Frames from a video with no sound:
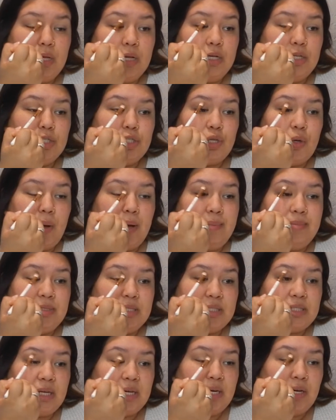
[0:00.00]
So I'm
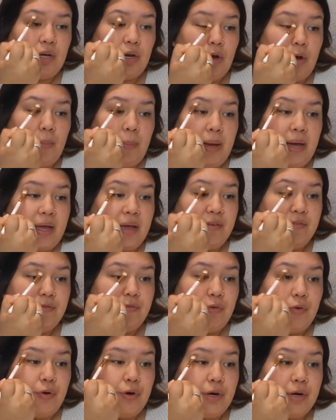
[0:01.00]
just going to go back and
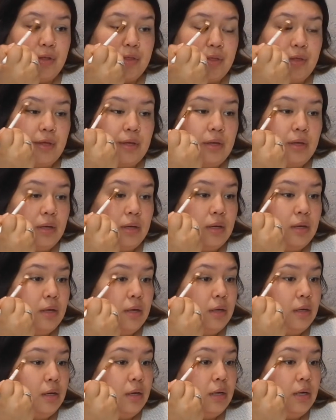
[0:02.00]
forth
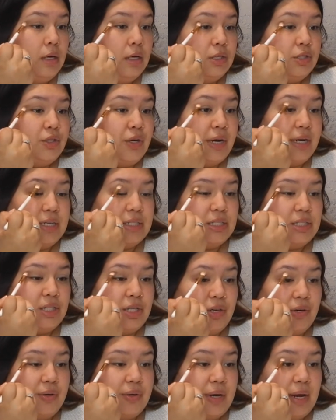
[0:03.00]
trying to
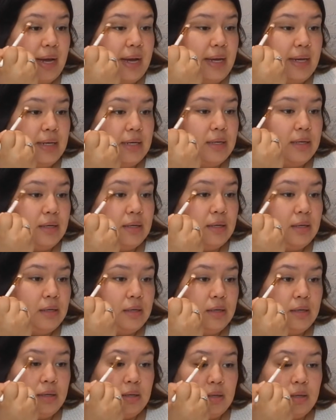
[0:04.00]
create
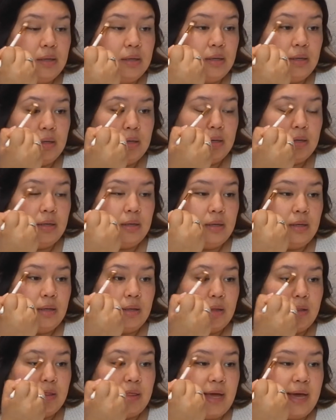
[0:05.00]

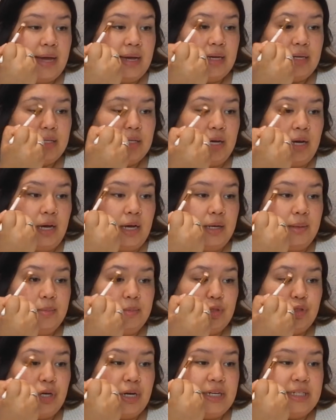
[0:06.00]
that
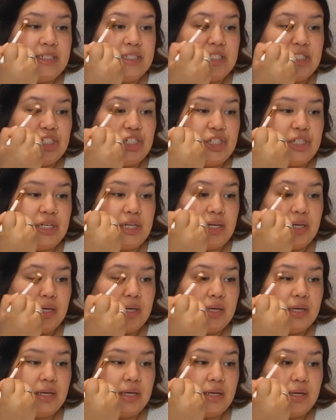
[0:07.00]
transitioning
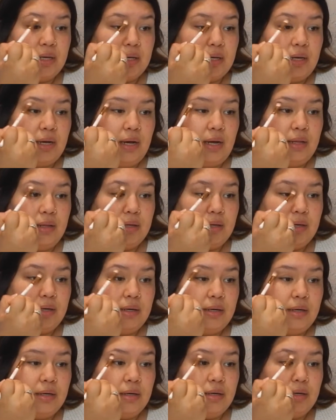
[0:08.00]
color
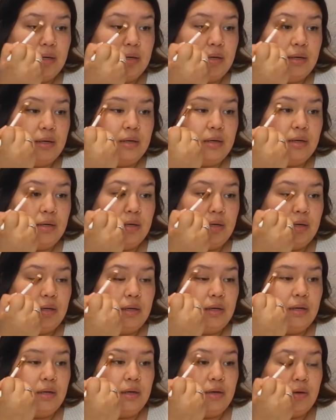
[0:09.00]

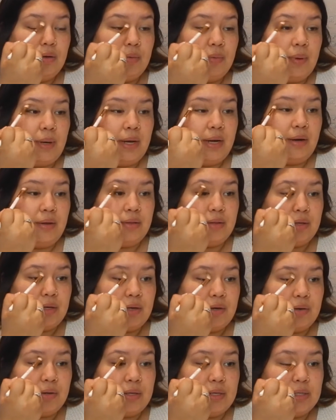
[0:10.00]
right on the
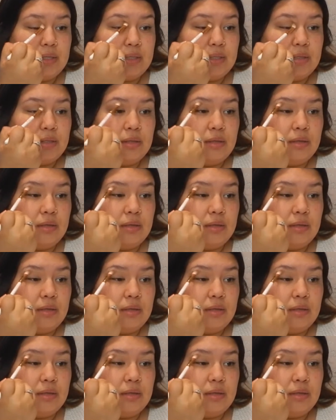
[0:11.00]
crease.